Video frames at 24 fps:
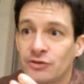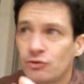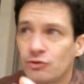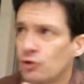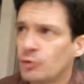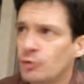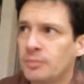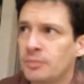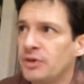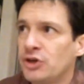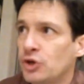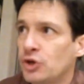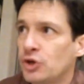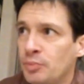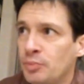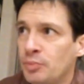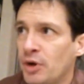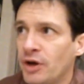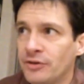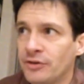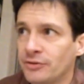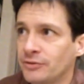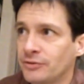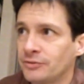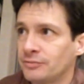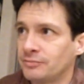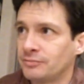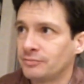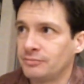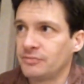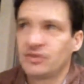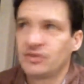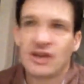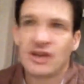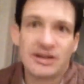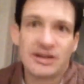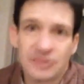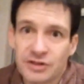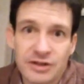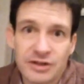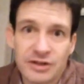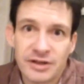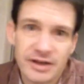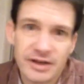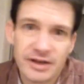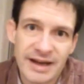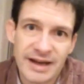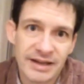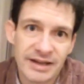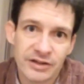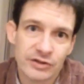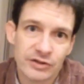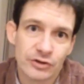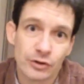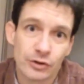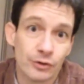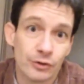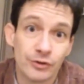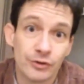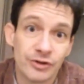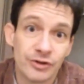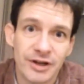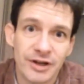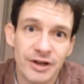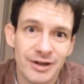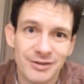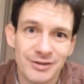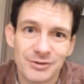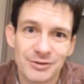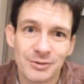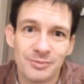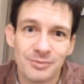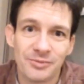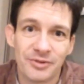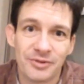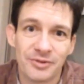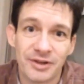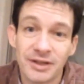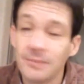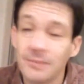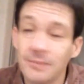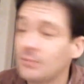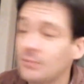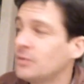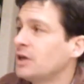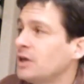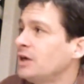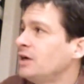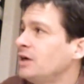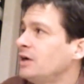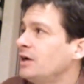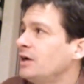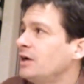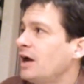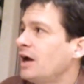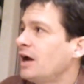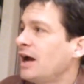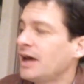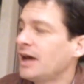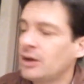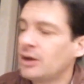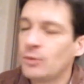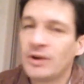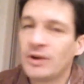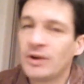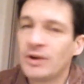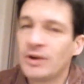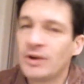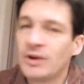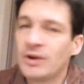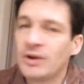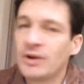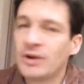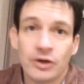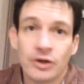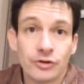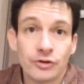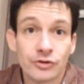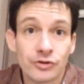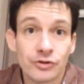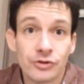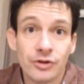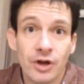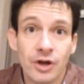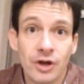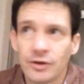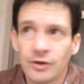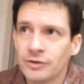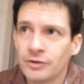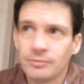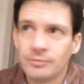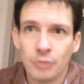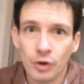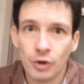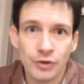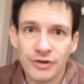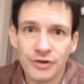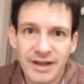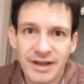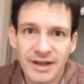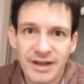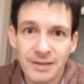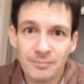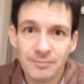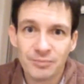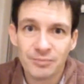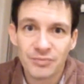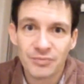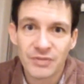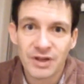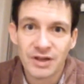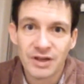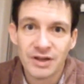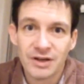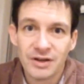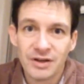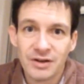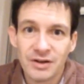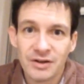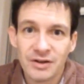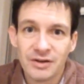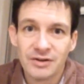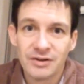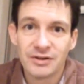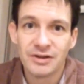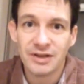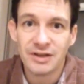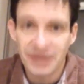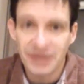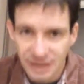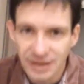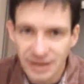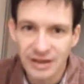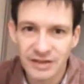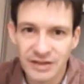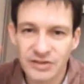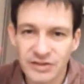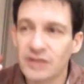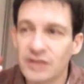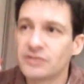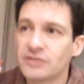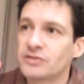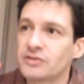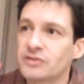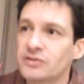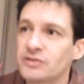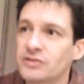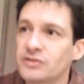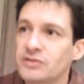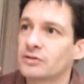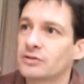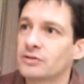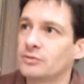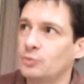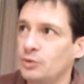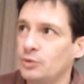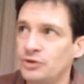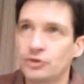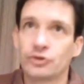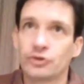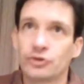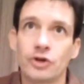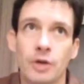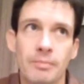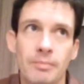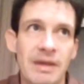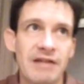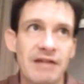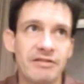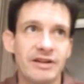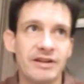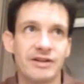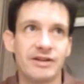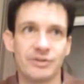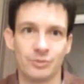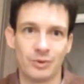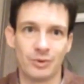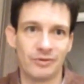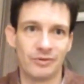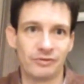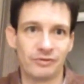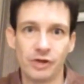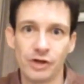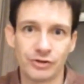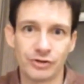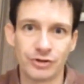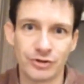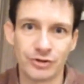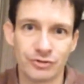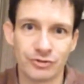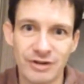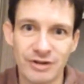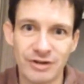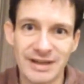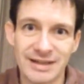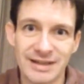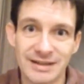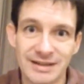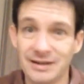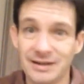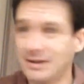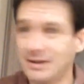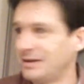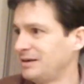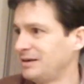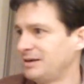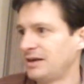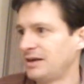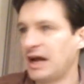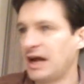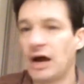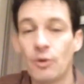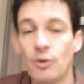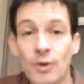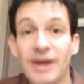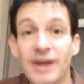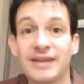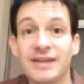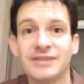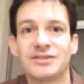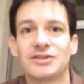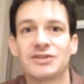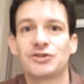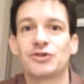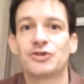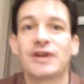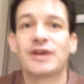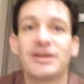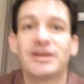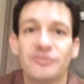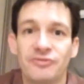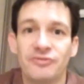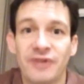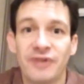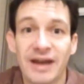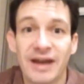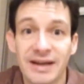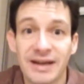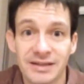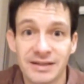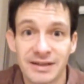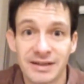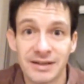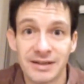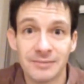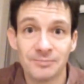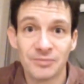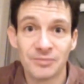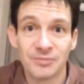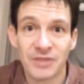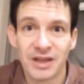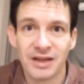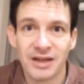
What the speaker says: rung me up on Saturday night, Sunday or something. I went on Monday. He says, "We just got married. We've lost his ring." I went to try and find it,